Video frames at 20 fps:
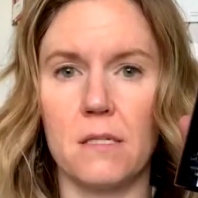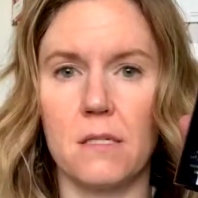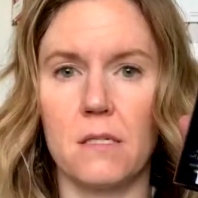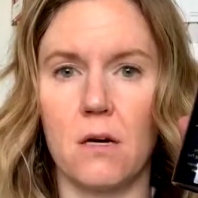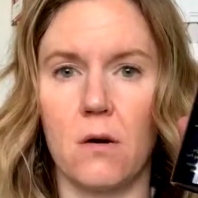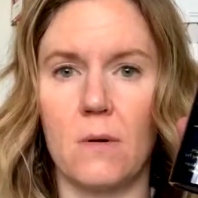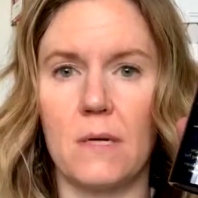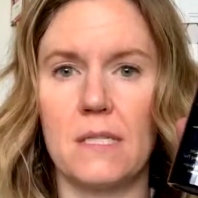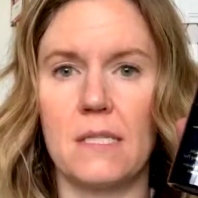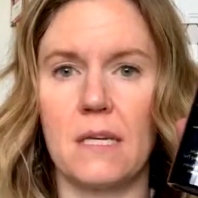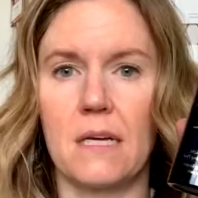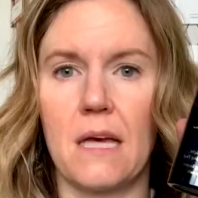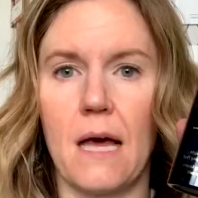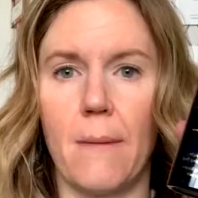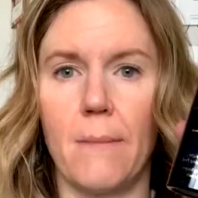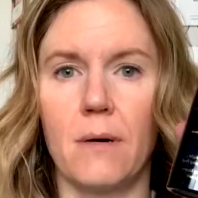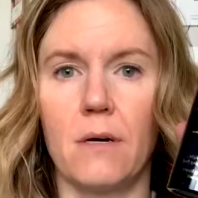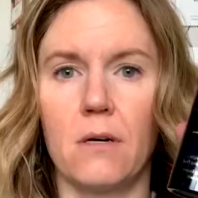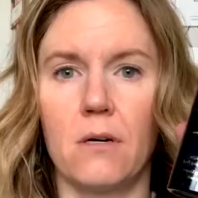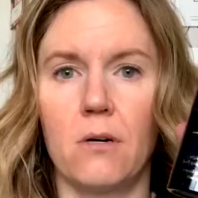So it's a
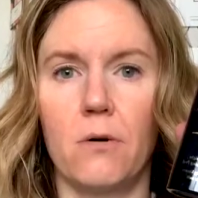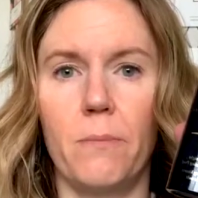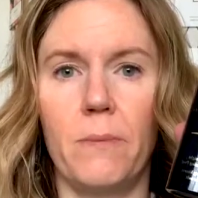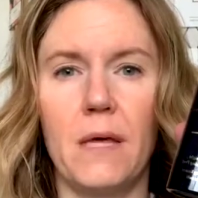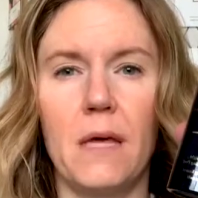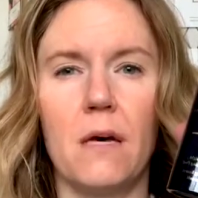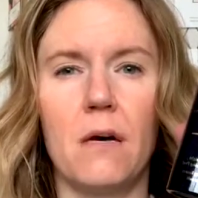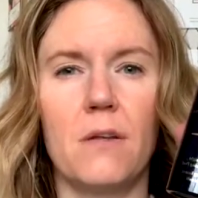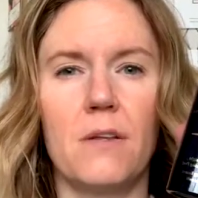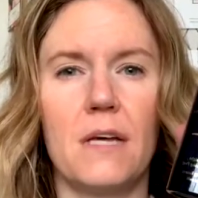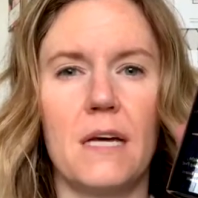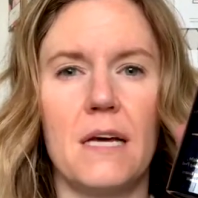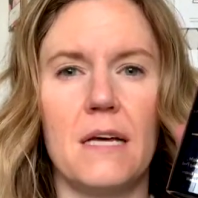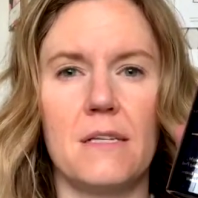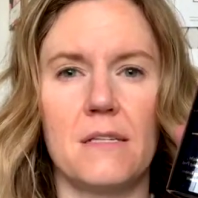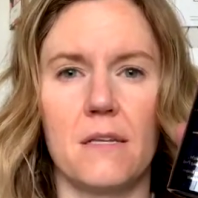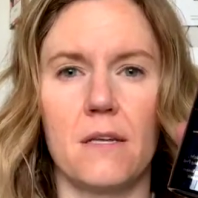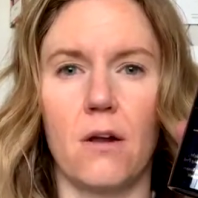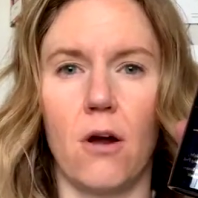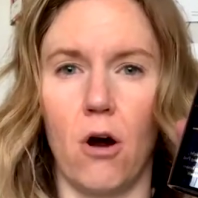chemical peel that
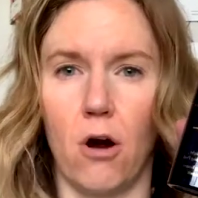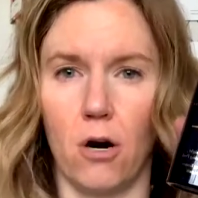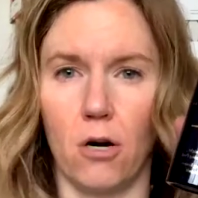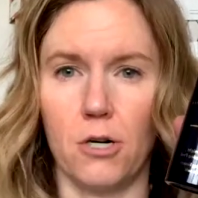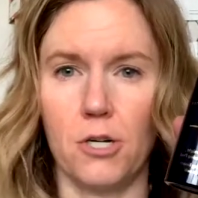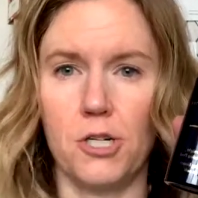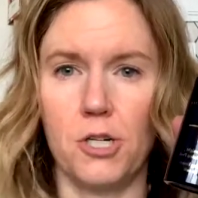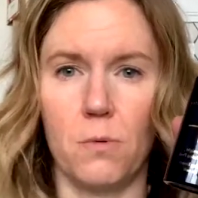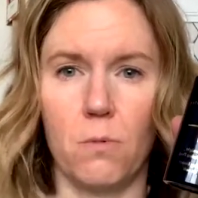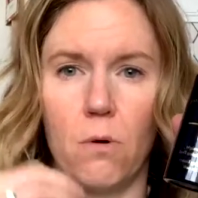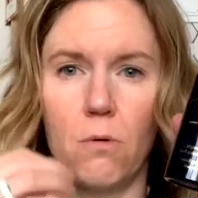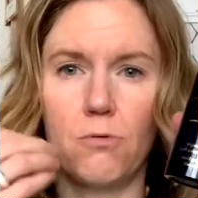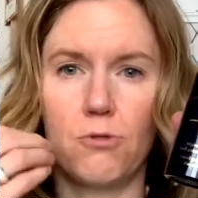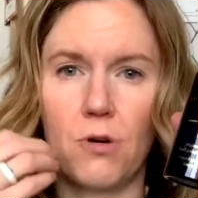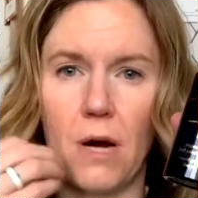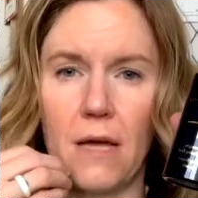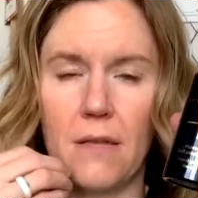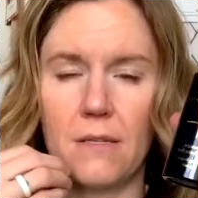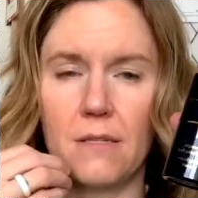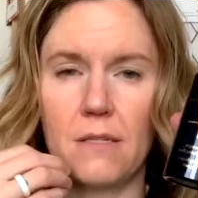isn't harsh. It won't
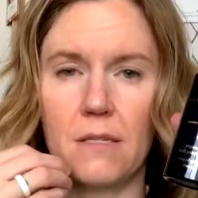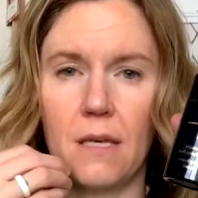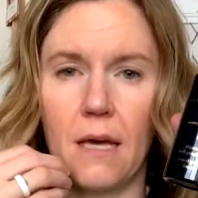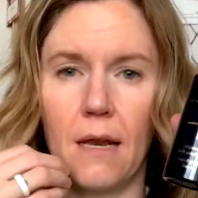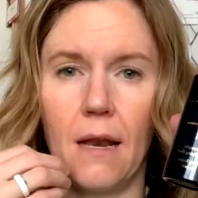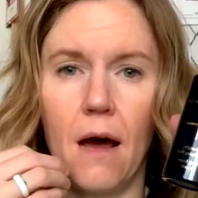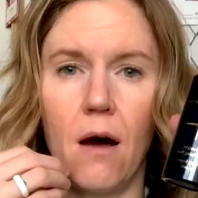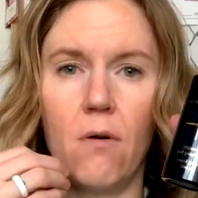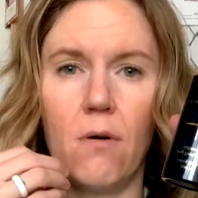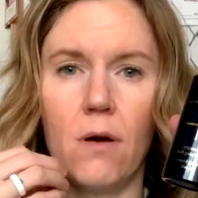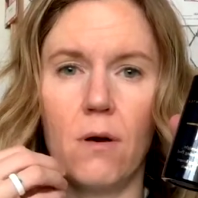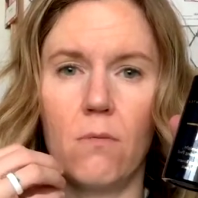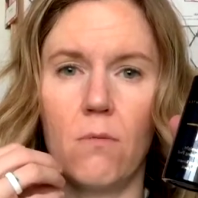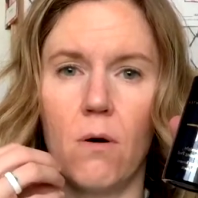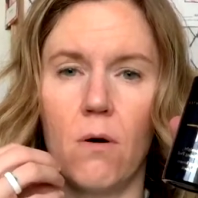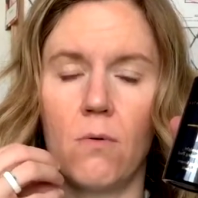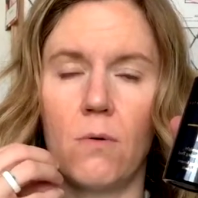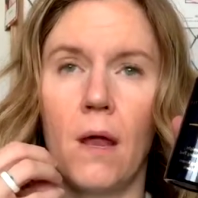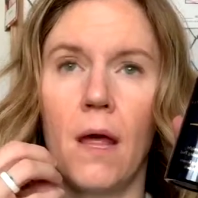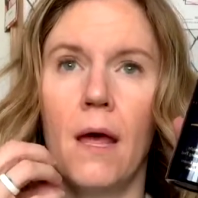dry the skin out. It
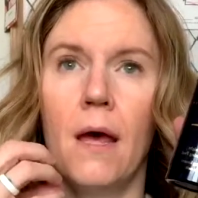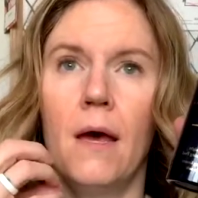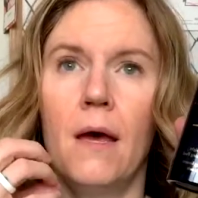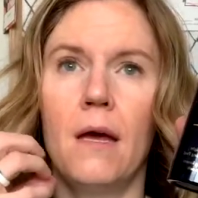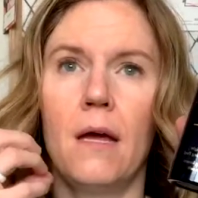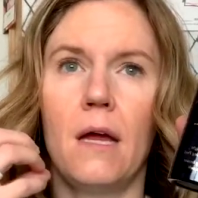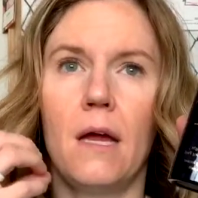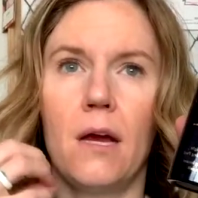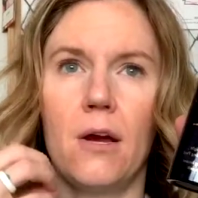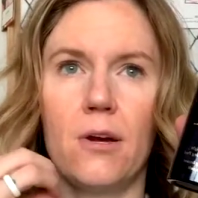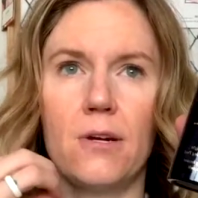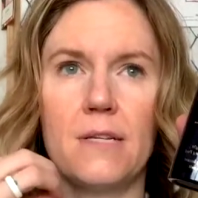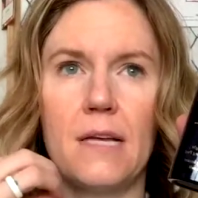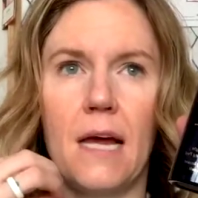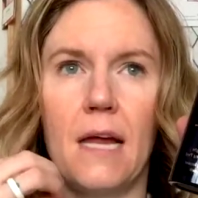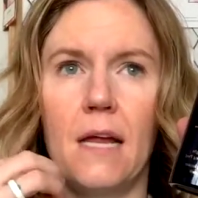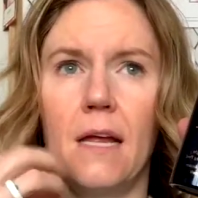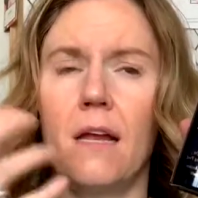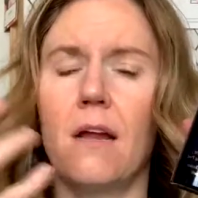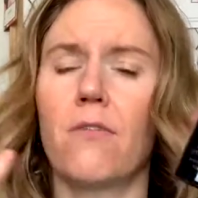won't
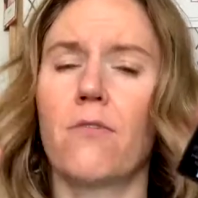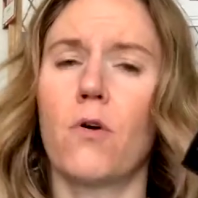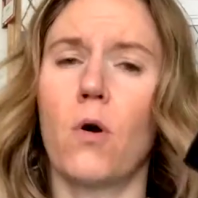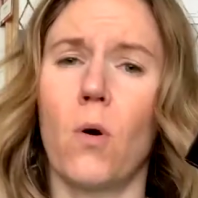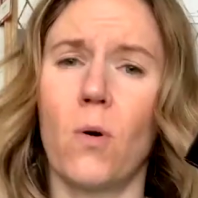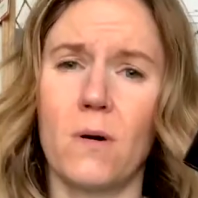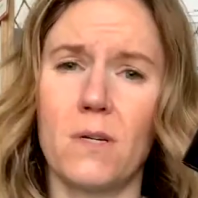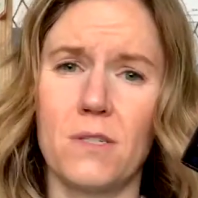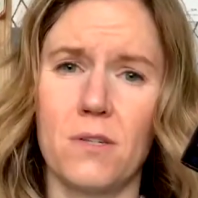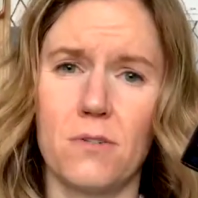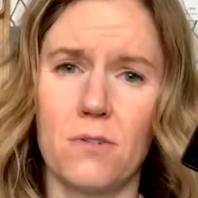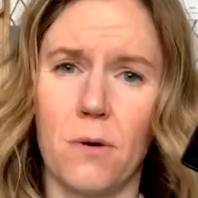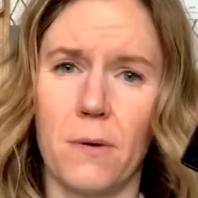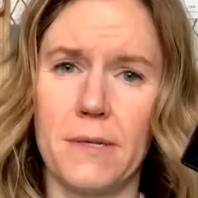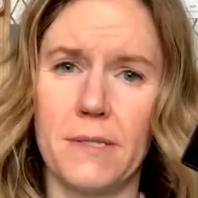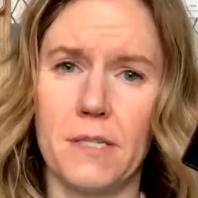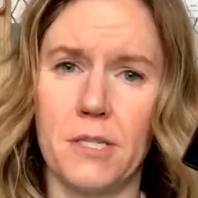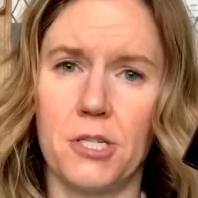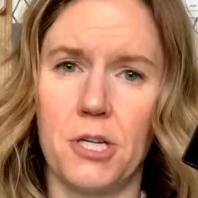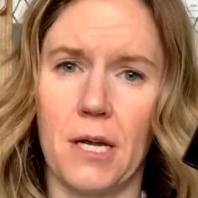irritate it. Of course, there's
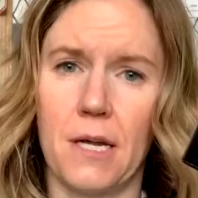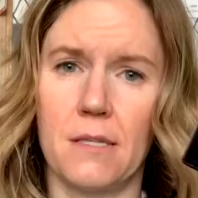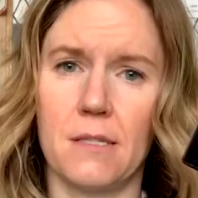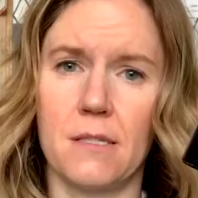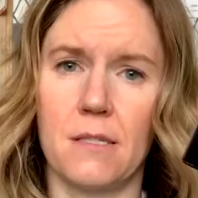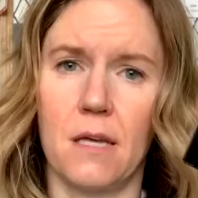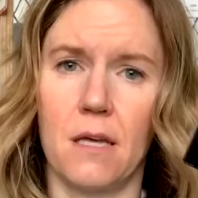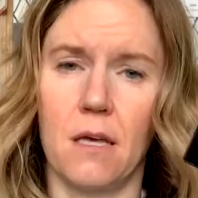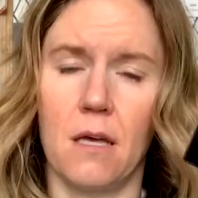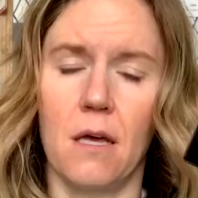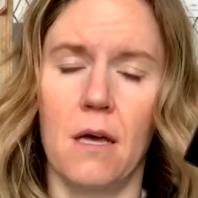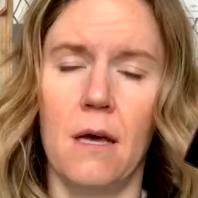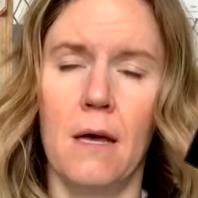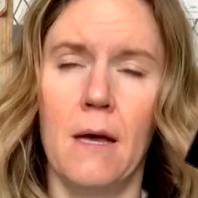always the chance that